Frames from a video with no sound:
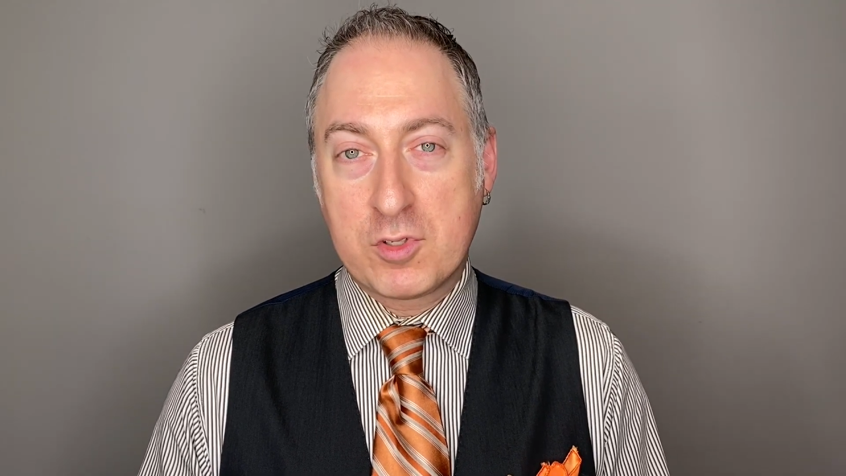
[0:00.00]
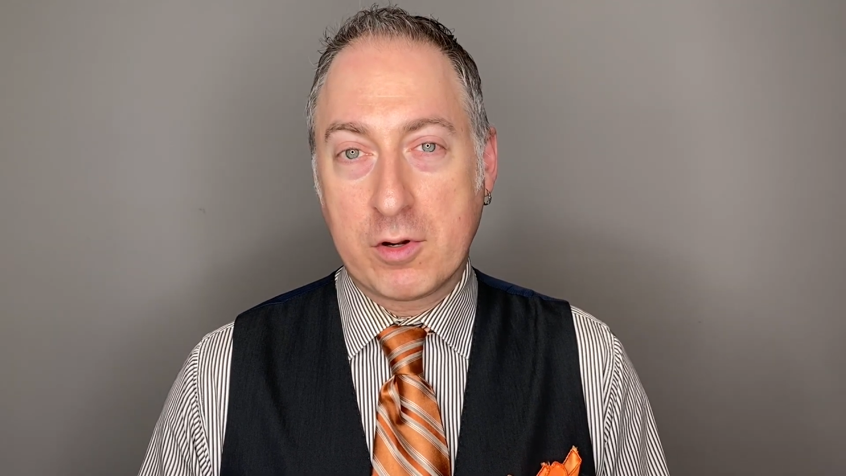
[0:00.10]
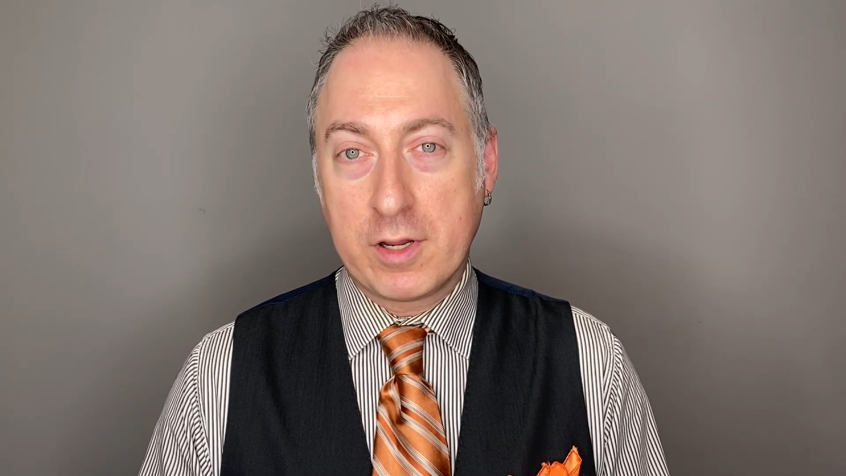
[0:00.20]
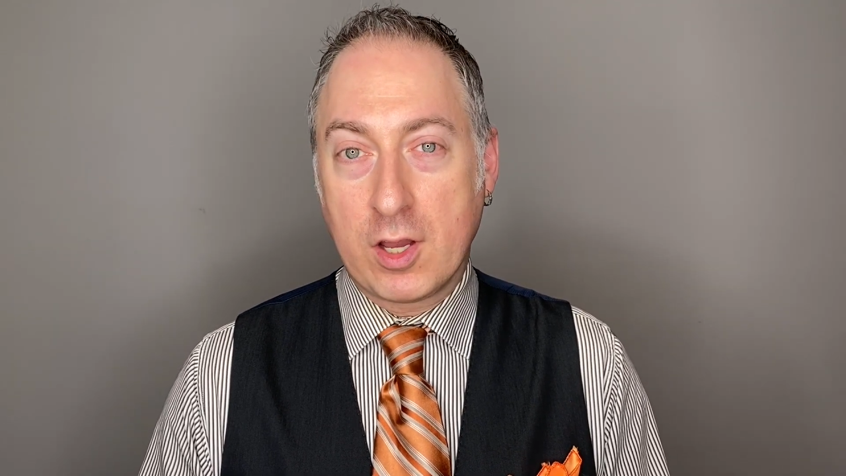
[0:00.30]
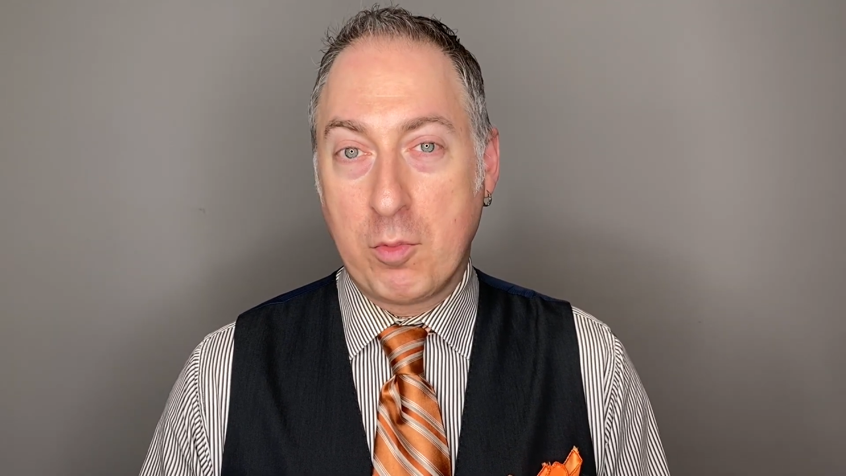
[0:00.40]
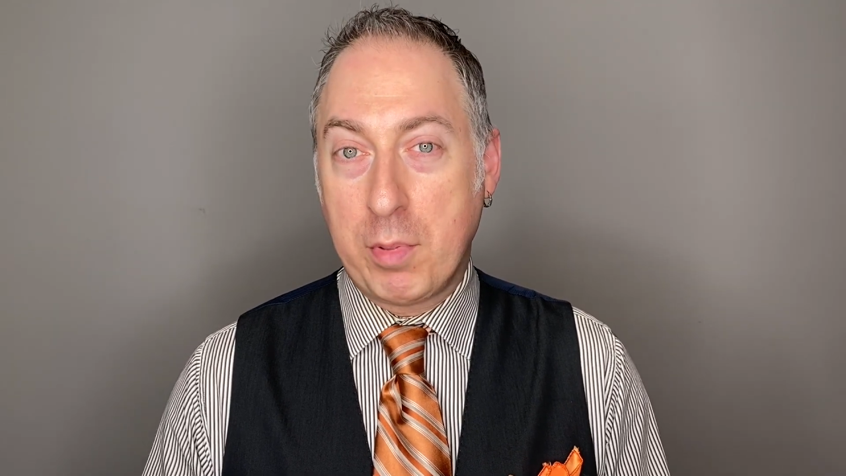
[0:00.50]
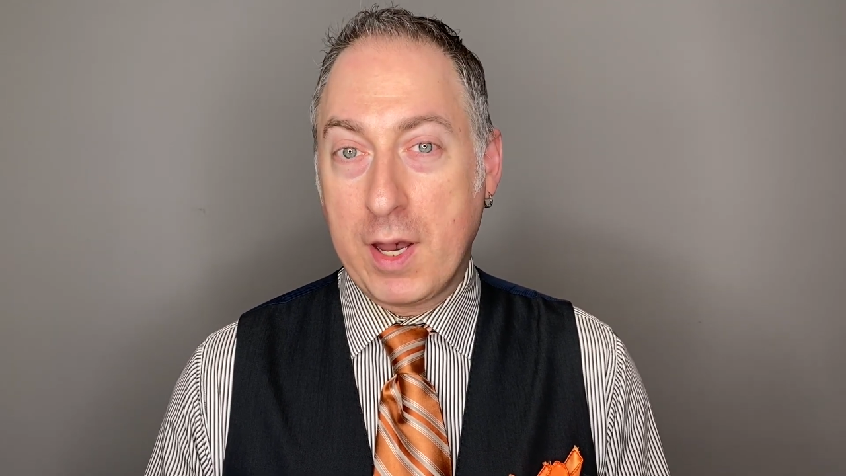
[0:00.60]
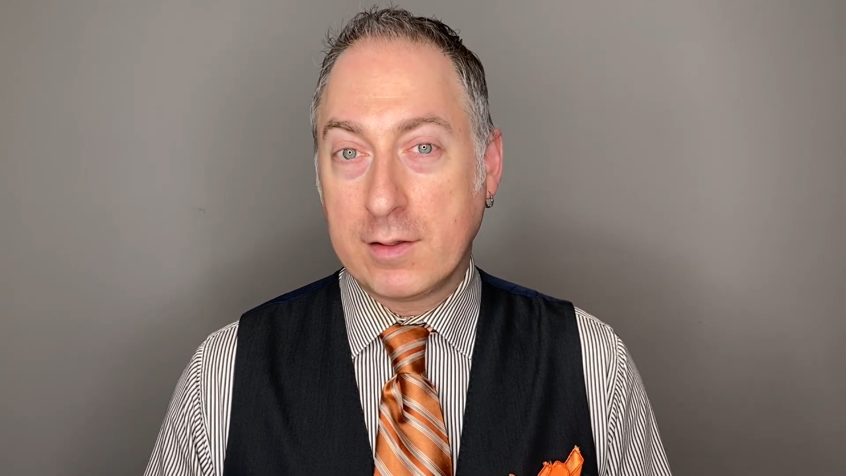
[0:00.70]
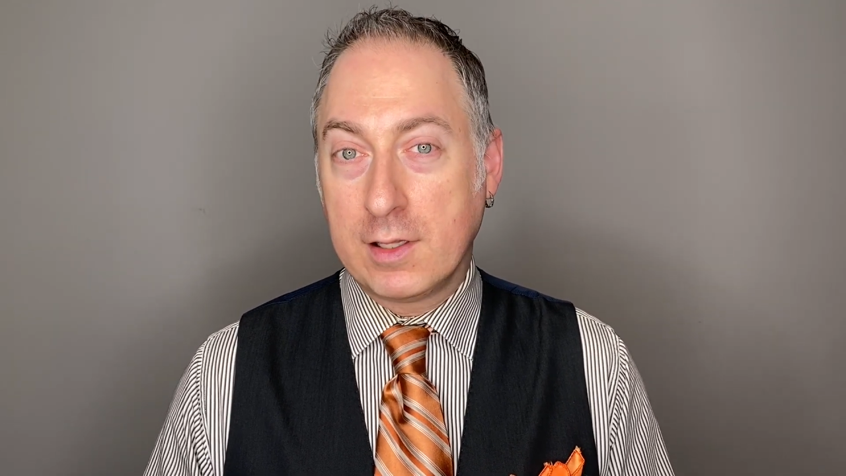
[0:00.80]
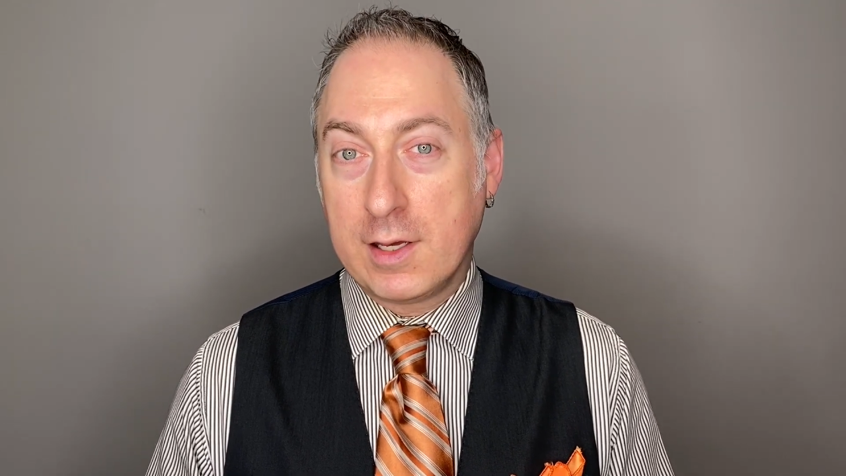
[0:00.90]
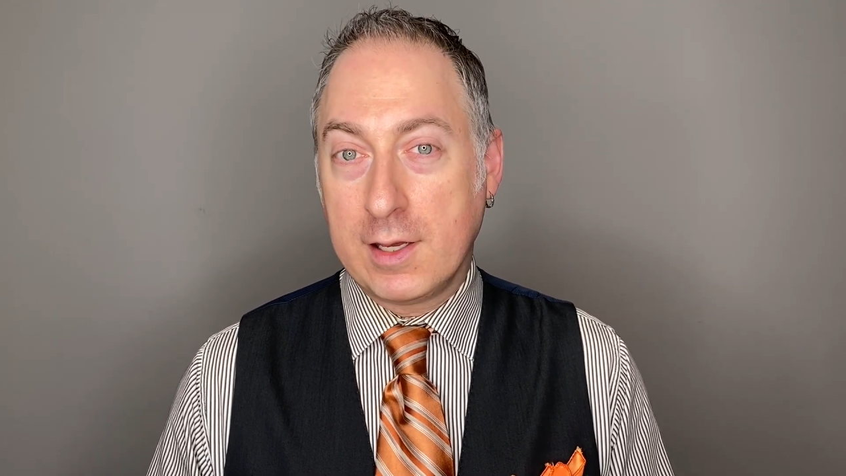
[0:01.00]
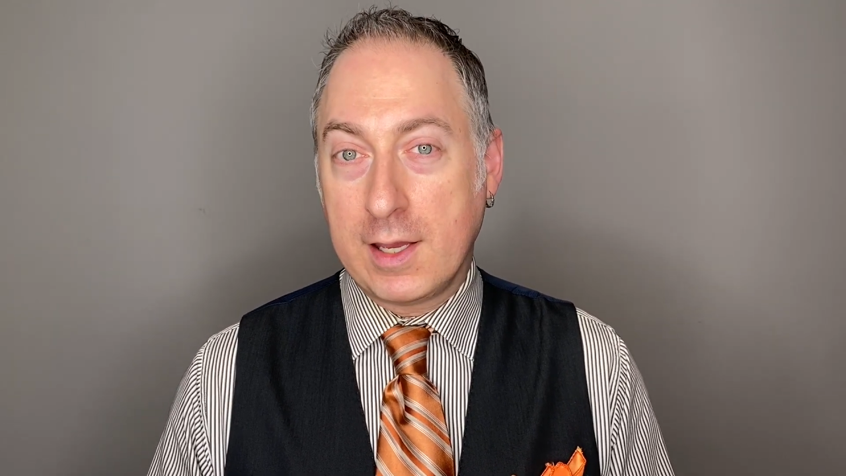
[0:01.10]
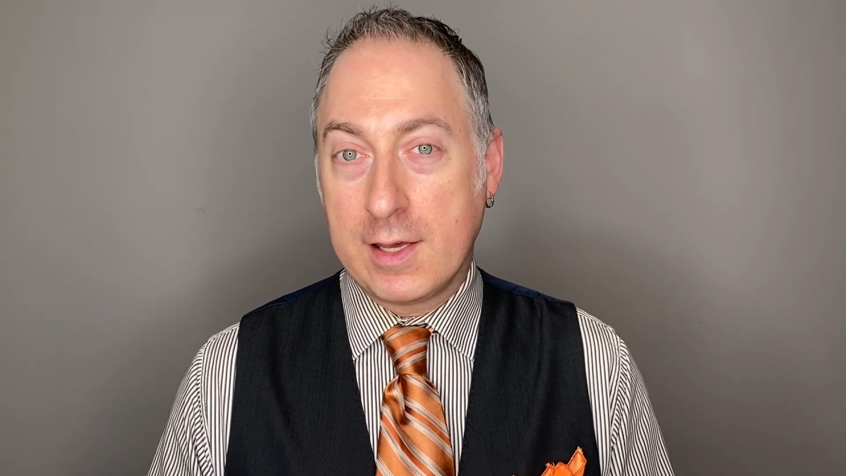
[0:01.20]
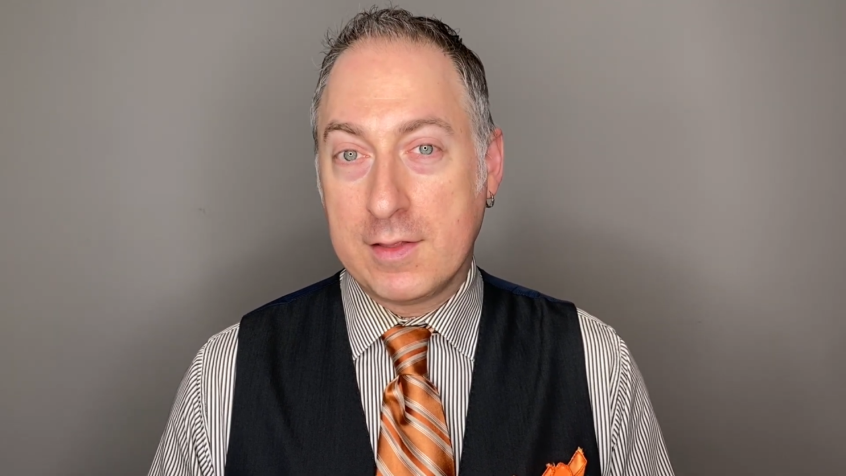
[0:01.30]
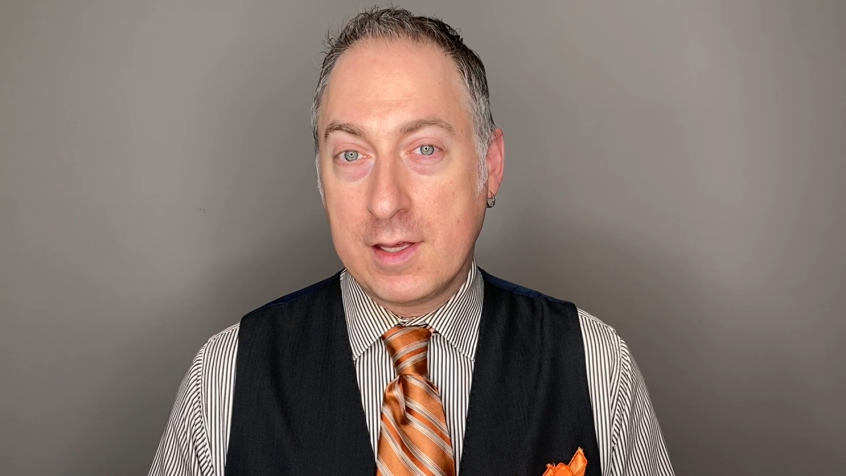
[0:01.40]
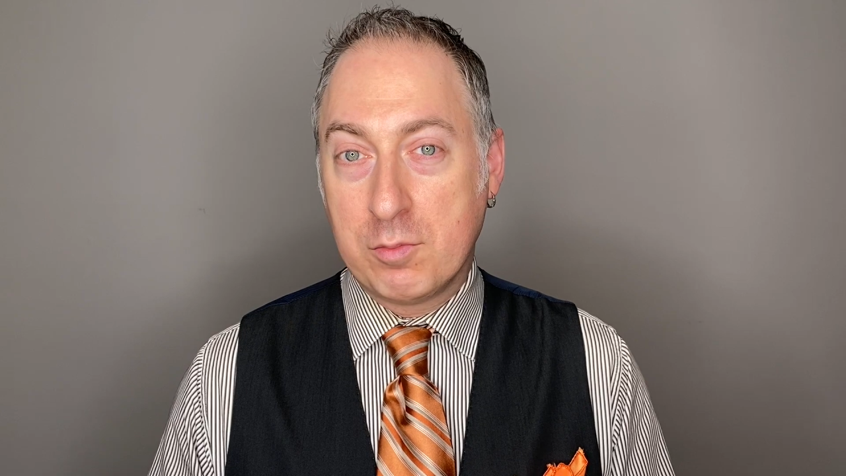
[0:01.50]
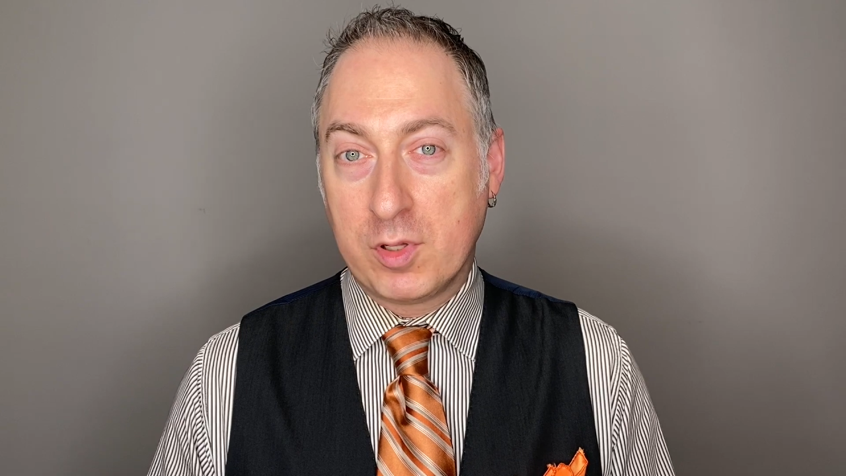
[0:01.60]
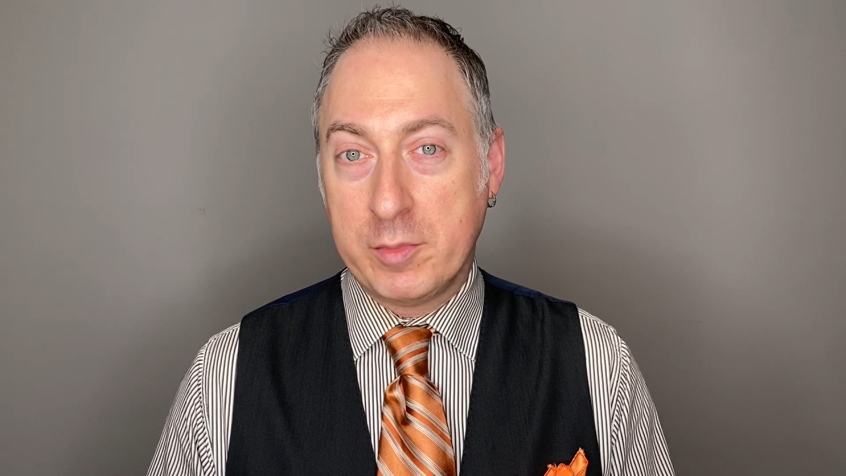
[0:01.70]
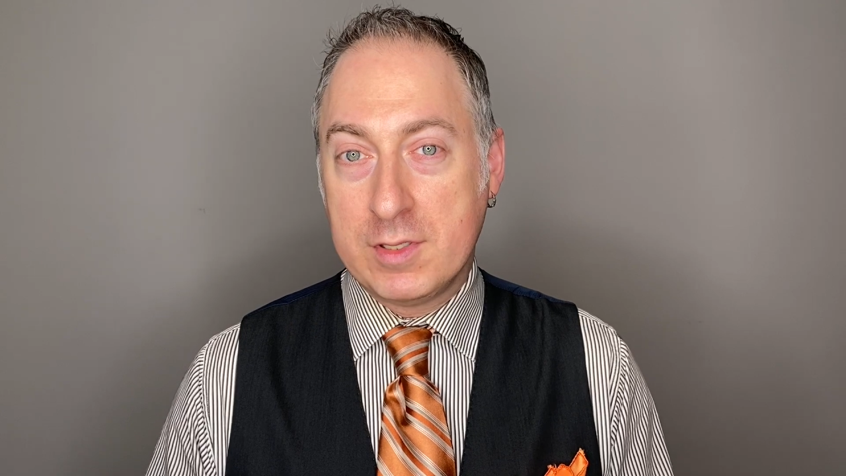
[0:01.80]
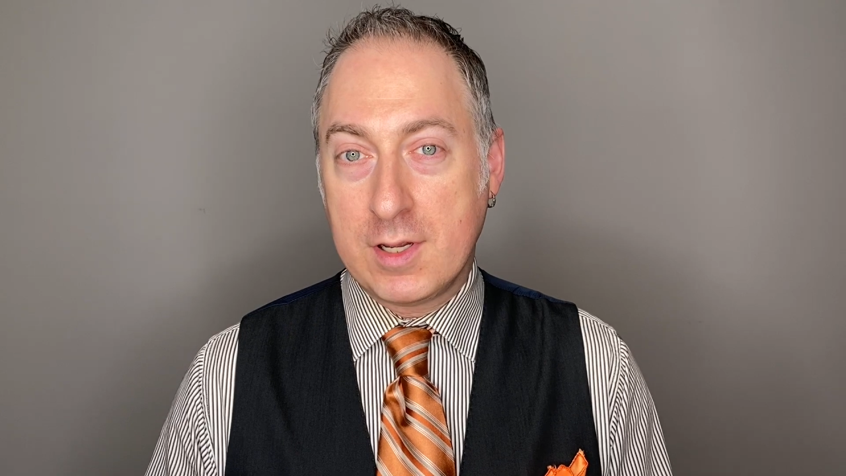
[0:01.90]
turning out badly in the
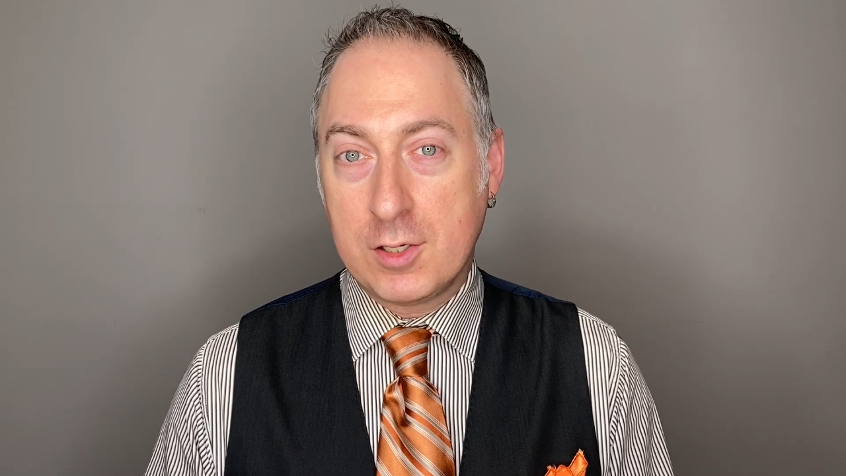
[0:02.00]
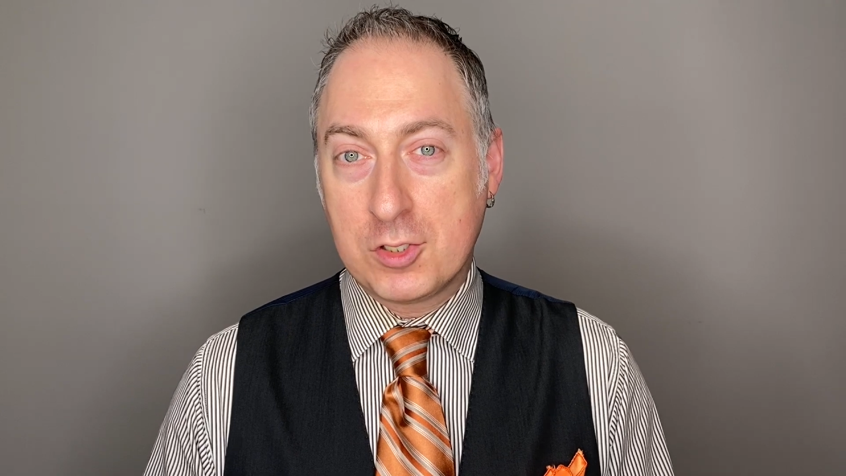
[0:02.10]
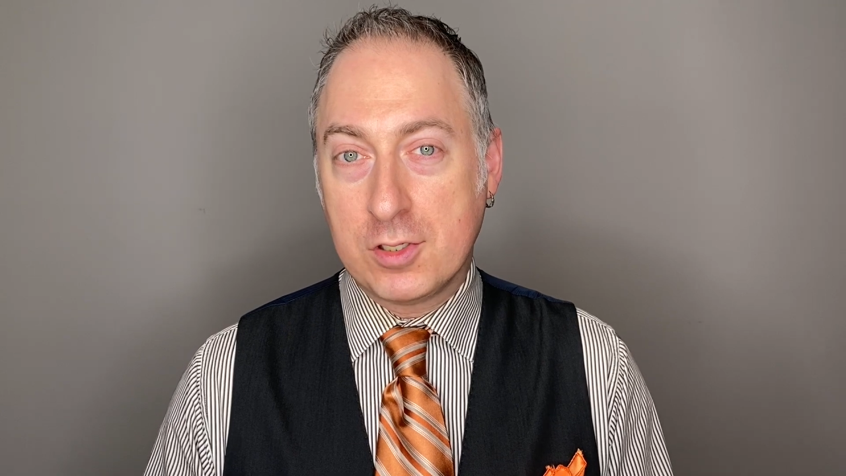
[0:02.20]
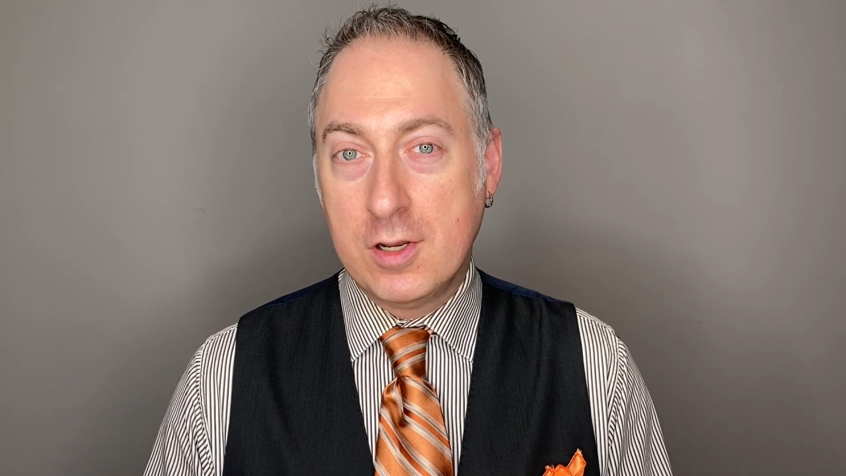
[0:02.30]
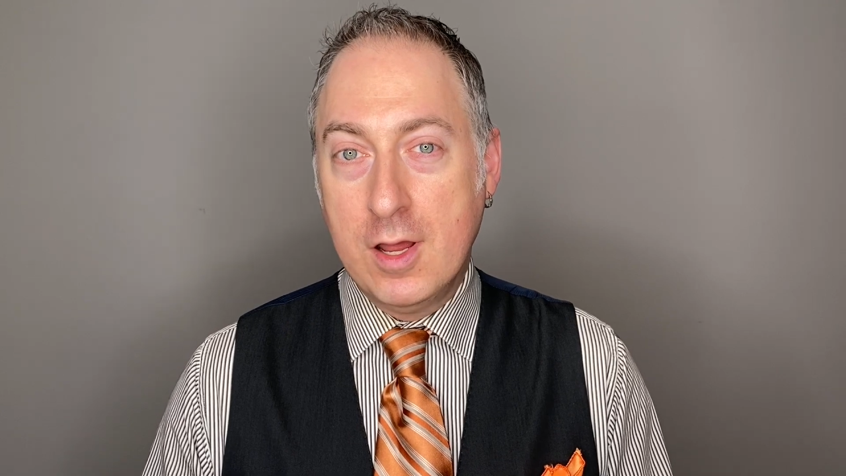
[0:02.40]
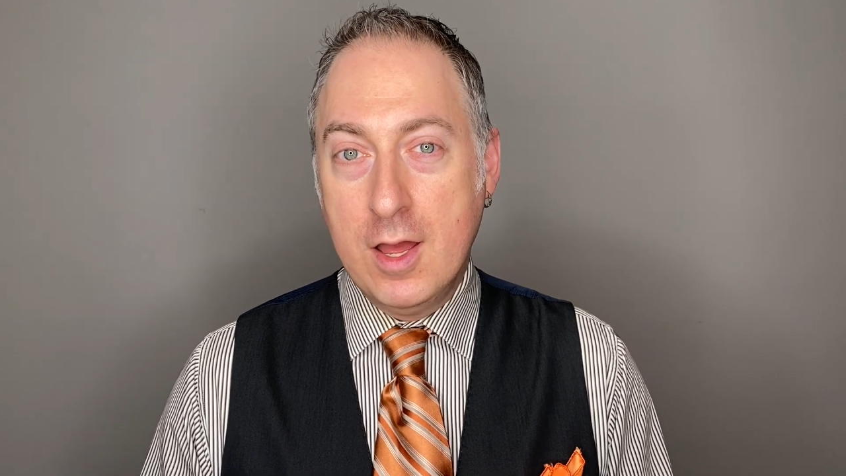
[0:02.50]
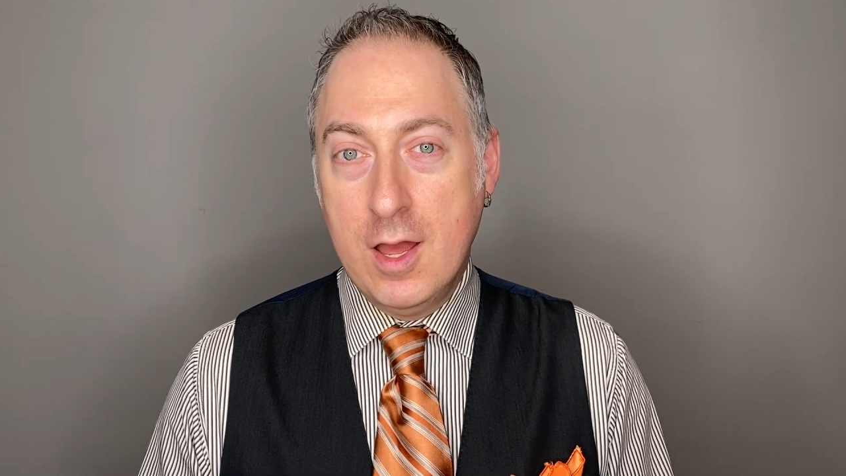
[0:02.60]
implementation,